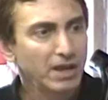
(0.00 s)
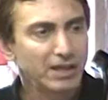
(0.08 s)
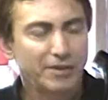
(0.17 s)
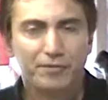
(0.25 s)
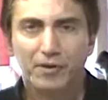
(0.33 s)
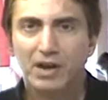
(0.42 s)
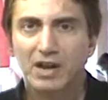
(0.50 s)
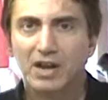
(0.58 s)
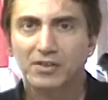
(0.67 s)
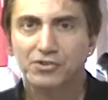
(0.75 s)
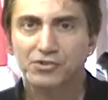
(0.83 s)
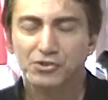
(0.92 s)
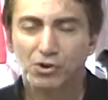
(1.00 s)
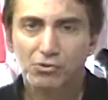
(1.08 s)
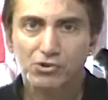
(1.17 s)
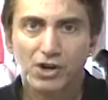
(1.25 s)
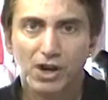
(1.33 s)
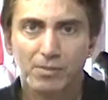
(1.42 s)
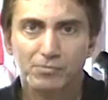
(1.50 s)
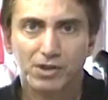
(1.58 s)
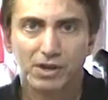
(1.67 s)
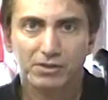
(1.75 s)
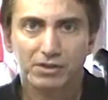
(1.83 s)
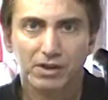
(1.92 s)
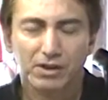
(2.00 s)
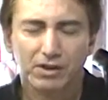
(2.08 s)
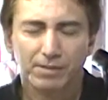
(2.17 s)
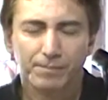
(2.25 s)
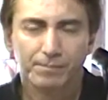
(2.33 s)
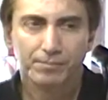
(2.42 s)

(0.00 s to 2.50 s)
They find out there's no jobs out there.